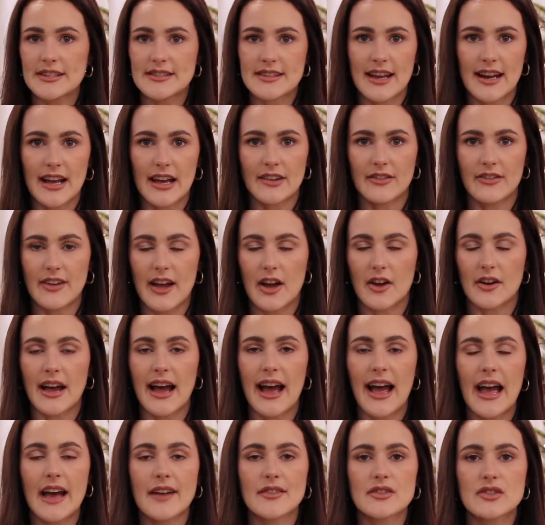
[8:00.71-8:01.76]
that I found.
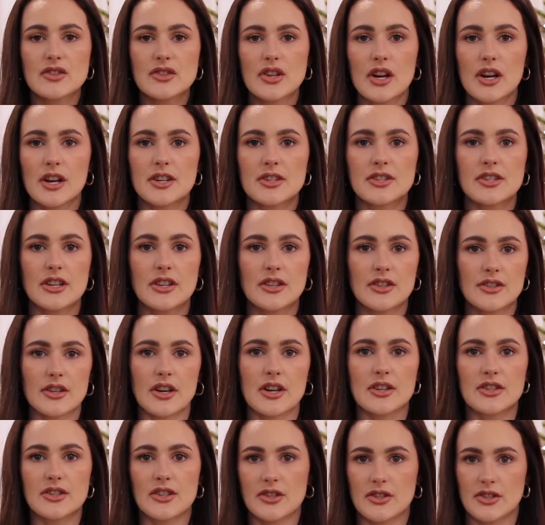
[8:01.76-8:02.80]
I have searched and
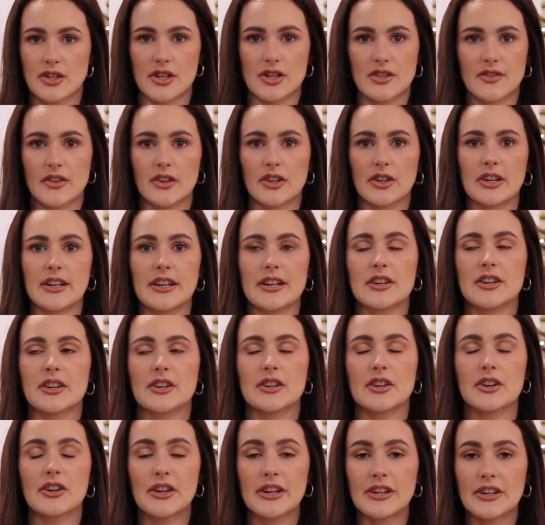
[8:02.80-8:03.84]
searched and searched for
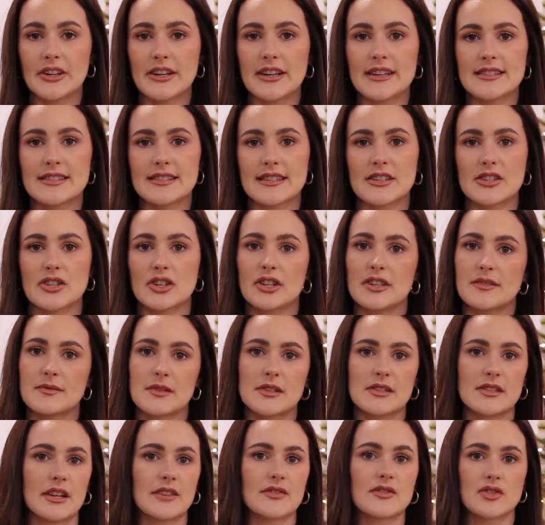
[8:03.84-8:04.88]
greeneries since
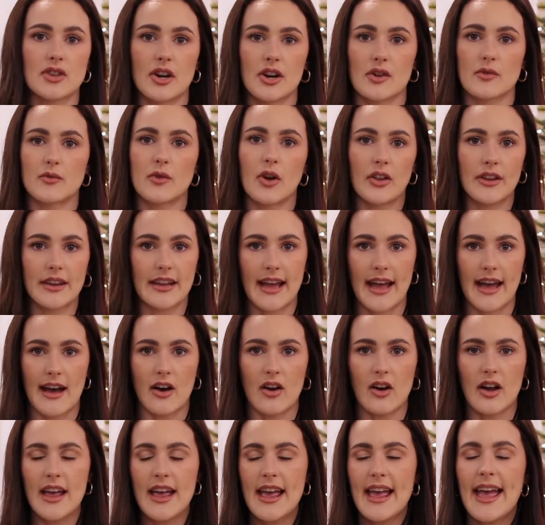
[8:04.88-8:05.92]
Christmas stuff started rolling
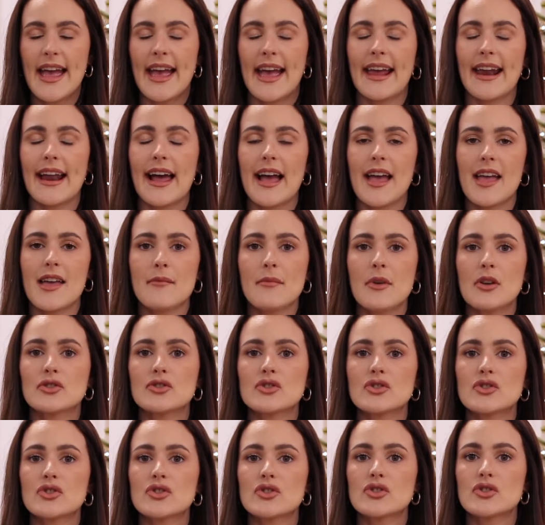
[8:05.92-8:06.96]
out. And I am
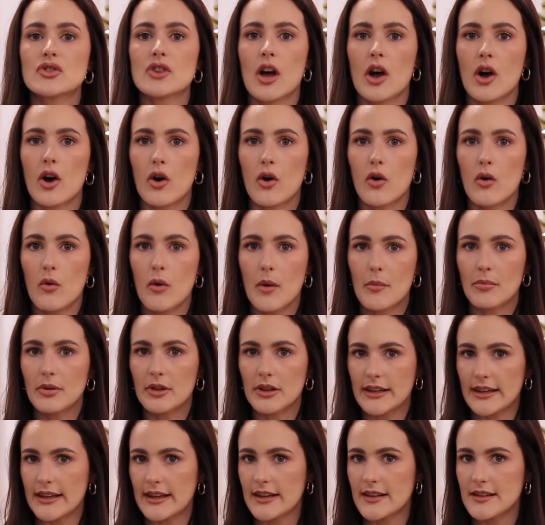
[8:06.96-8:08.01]
so
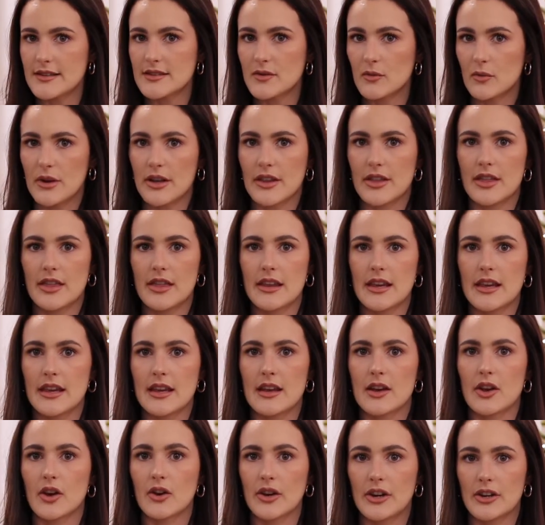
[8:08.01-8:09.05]
pleased with
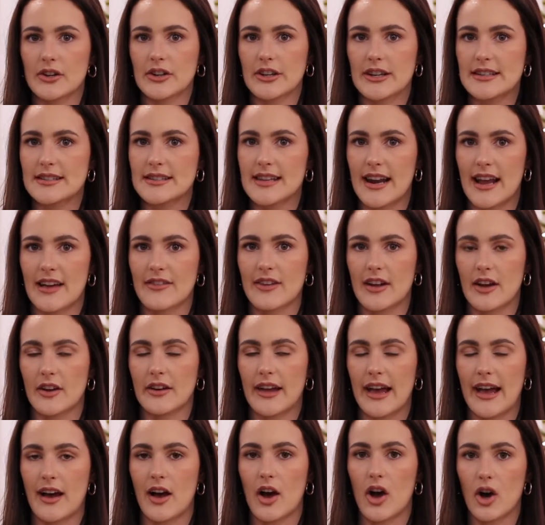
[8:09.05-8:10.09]
the greeneries that I
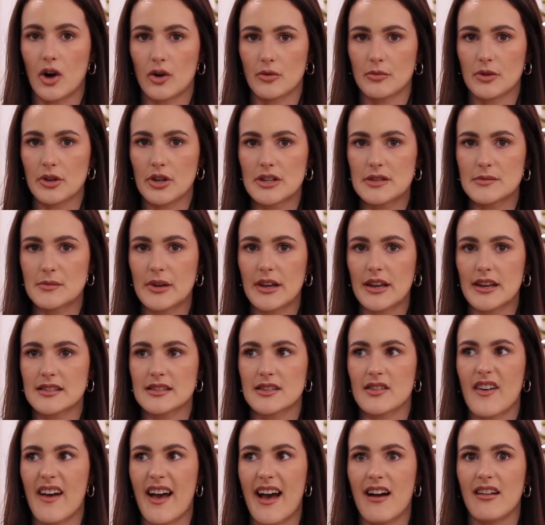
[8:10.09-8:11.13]
found at HomeGoods because
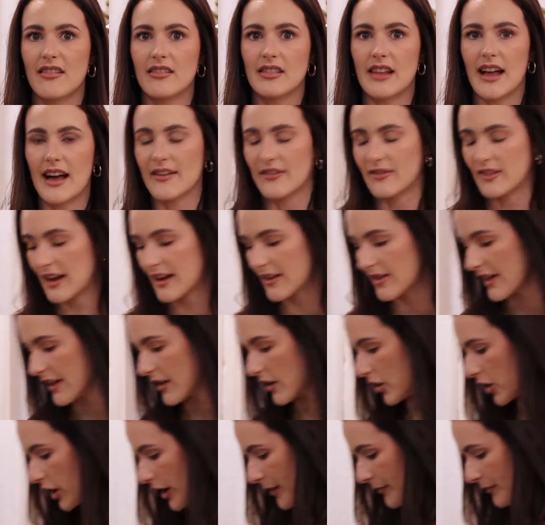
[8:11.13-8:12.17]
of how lifelike they
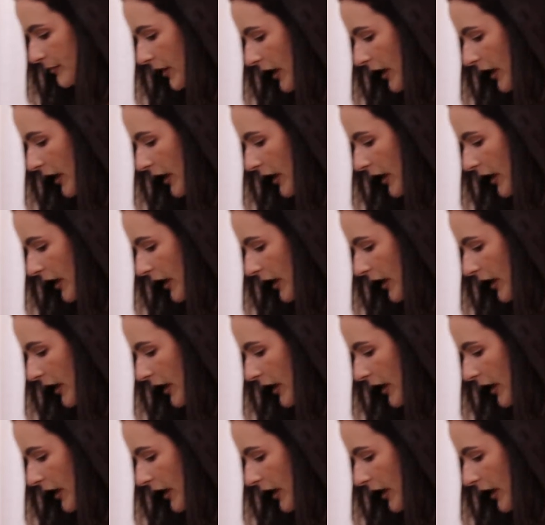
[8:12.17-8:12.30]
are.